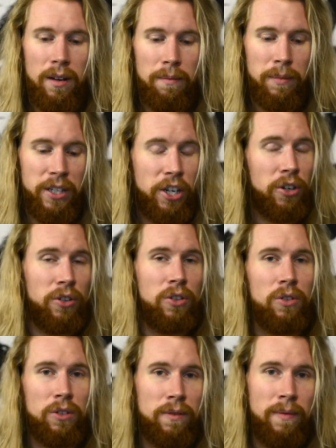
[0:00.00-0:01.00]

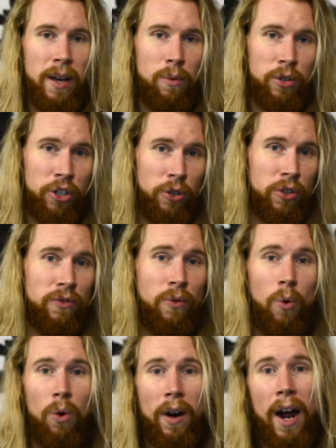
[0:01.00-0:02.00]
material that was used
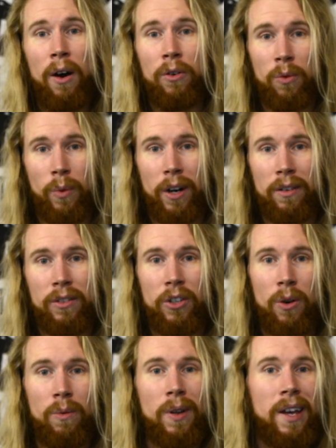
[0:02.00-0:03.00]
for outerwear.
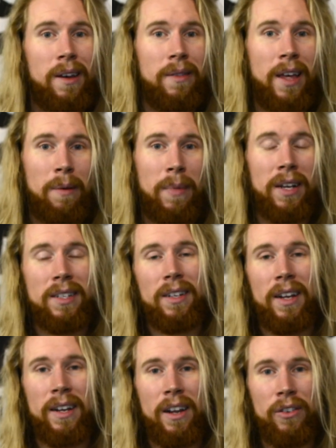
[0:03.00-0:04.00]
So that makes it
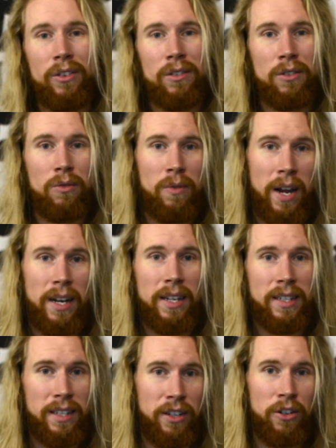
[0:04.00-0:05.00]
another great
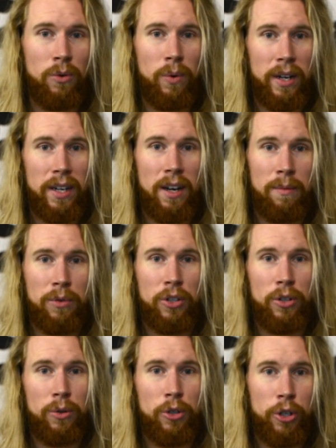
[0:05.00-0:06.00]
contender when it comes
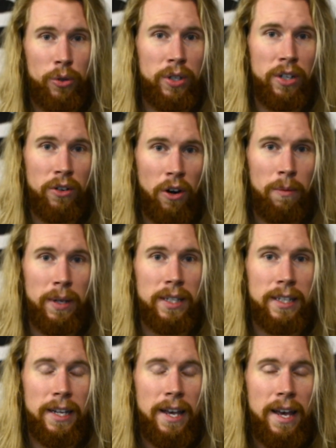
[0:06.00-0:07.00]
to choosing
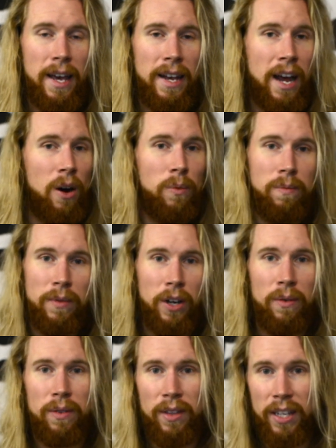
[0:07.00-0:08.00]
garments. Now,
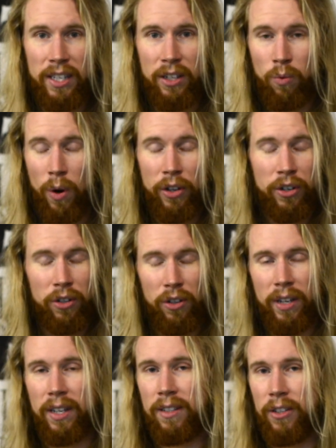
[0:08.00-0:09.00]
this is whether you're
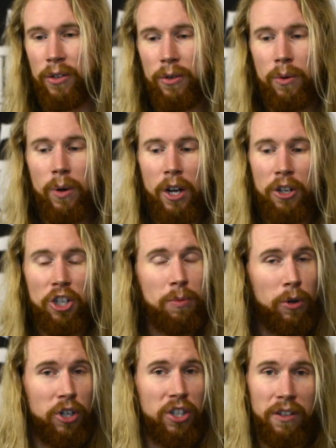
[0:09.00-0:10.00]
looking to just
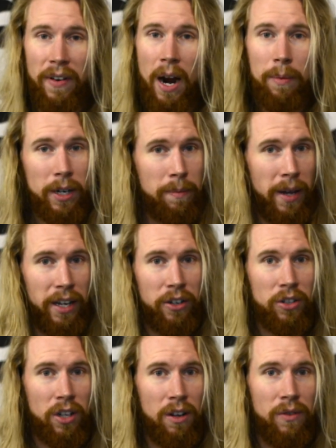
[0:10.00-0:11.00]
purchase the fabric and make it
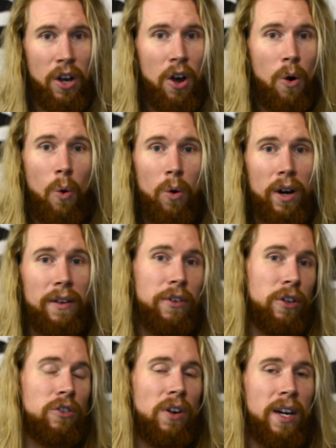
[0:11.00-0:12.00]
yourself, or if
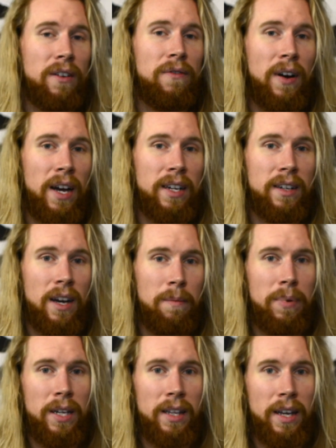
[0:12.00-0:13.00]
you're trying to find a
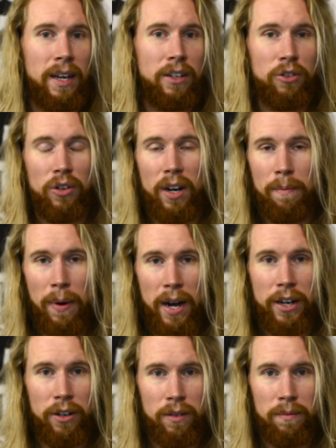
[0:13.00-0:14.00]
company that you're trying to buy
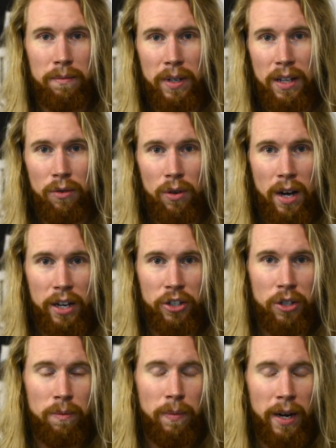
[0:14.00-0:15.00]
your medieval
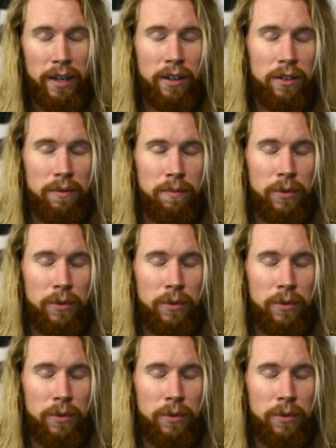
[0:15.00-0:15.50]
costume, buy your